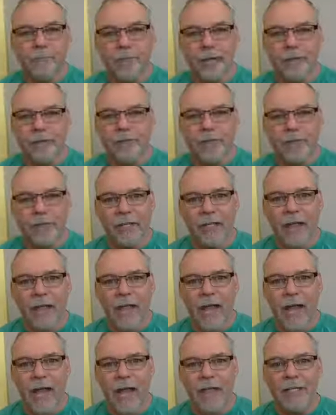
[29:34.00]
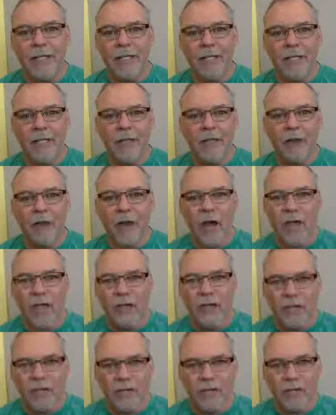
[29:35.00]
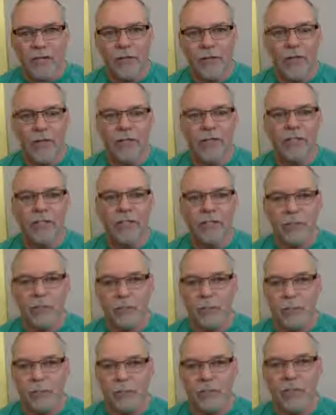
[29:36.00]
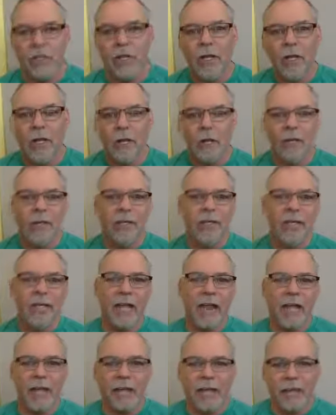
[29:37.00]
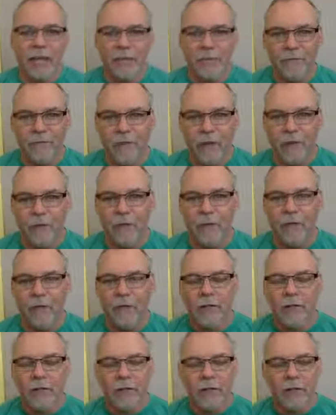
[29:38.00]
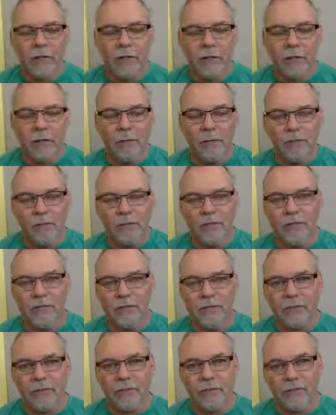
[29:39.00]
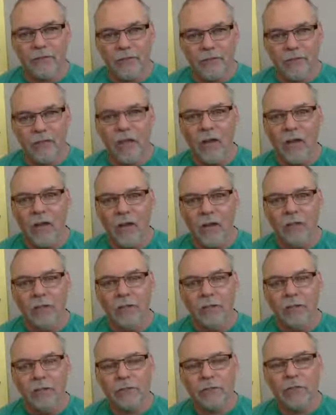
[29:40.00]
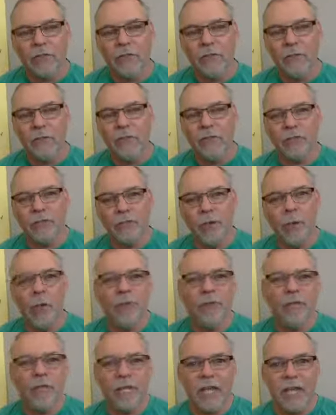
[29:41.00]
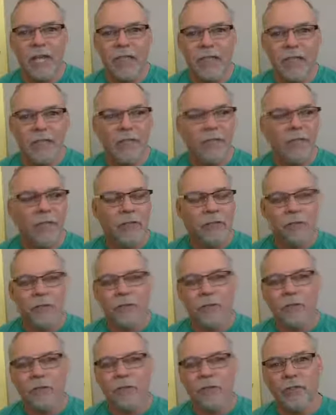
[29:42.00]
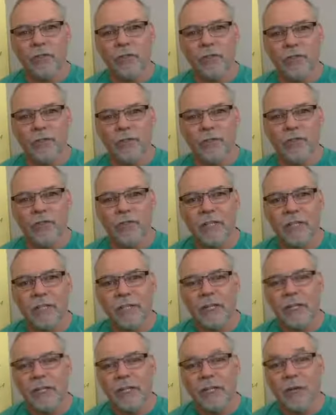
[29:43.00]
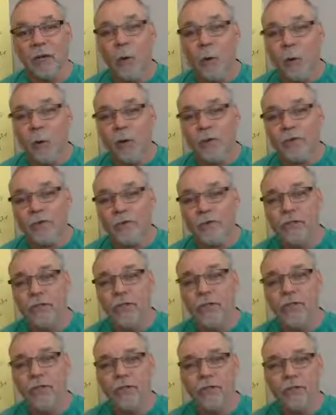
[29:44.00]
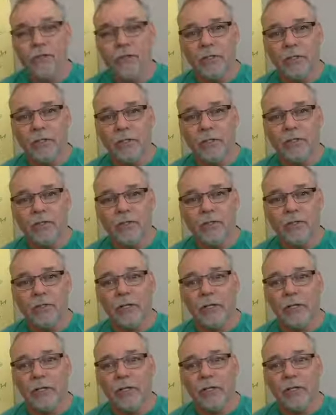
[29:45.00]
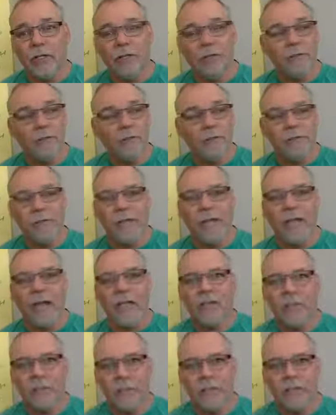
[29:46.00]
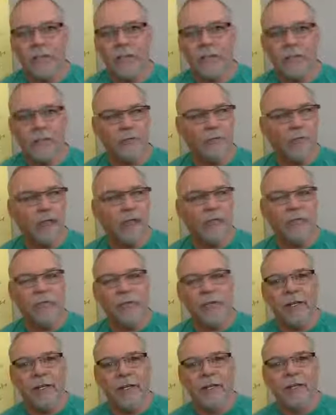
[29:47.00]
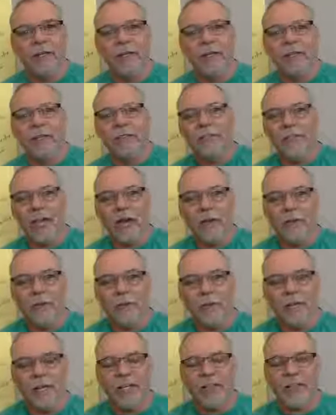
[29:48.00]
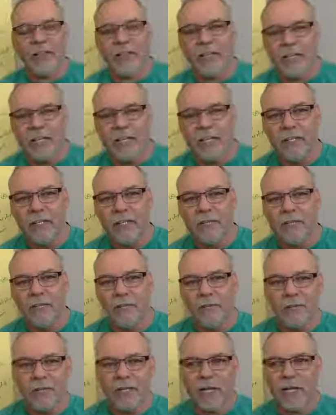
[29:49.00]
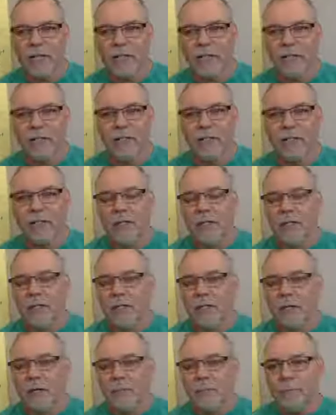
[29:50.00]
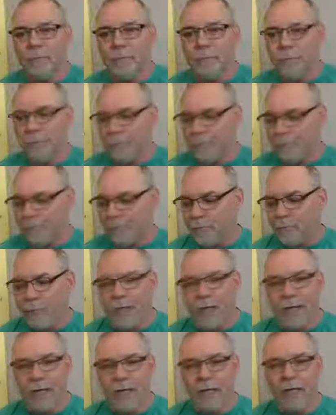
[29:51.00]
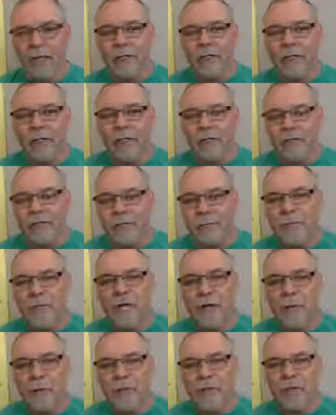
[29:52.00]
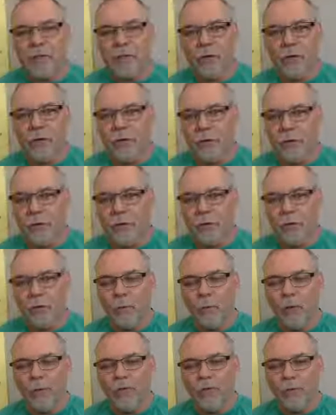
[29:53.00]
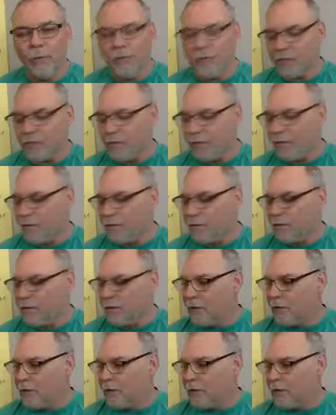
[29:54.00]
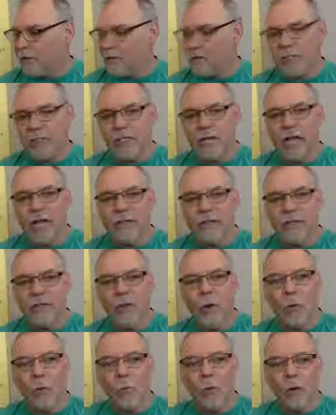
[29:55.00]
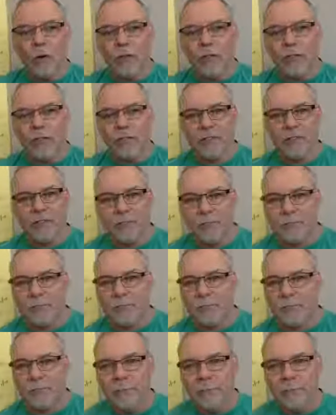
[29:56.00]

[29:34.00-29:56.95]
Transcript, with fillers: everything I had in the garage sale that I didn't use. I went in the attic. I found things to sell, to use to go on vacation, to use to invest in a course, to use for gas money, to drive to the next town or the next city for vacation. I got someday I want to show you, my wife and myself, she has a notebook that's